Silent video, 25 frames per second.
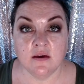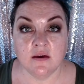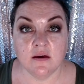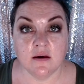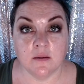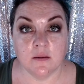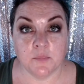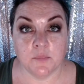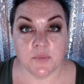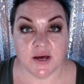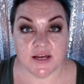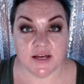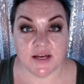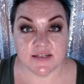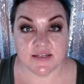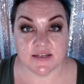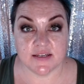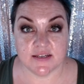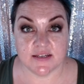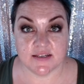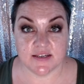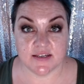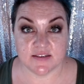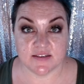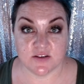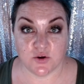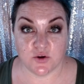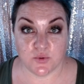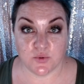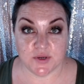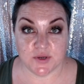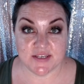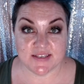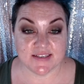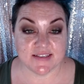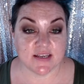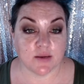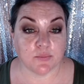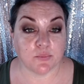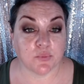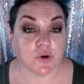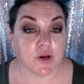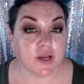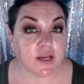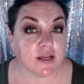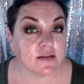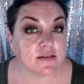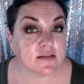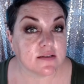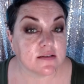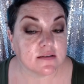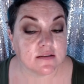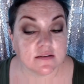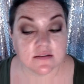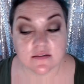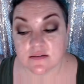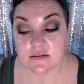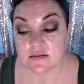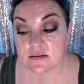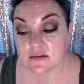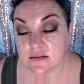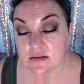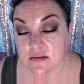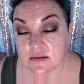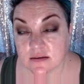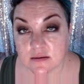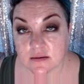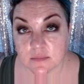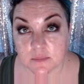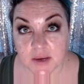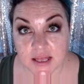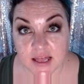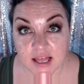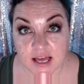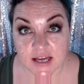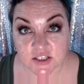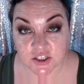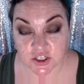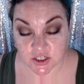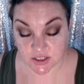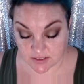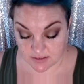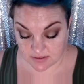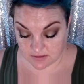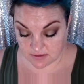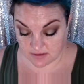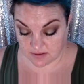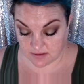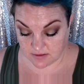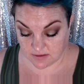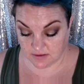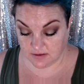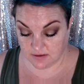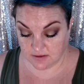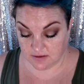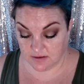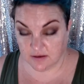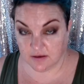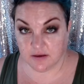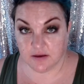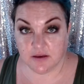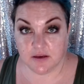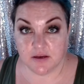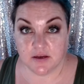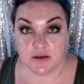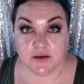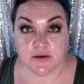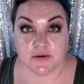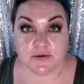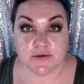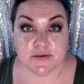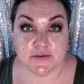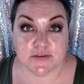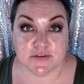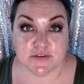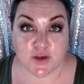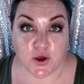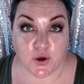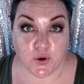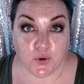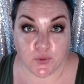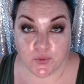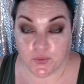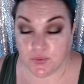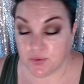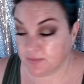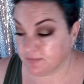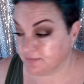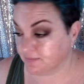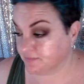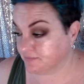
But it doesn't always separate my lashes. So,